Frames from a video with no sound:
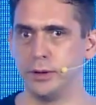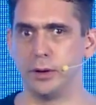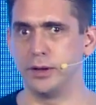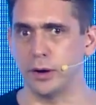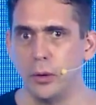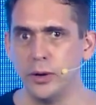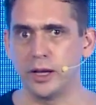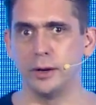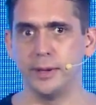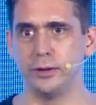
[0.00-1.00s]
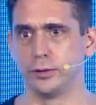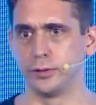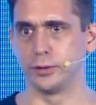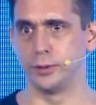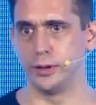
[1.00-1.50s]
it's only going to be
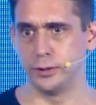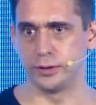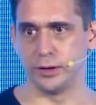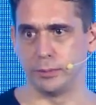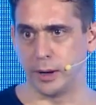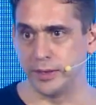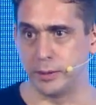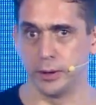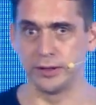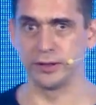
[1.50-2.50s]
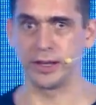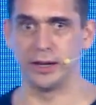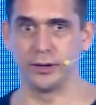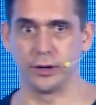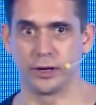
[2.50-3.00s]
useful to a user when they want to scan
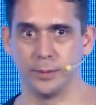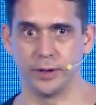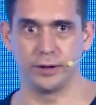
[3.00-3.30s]
a document.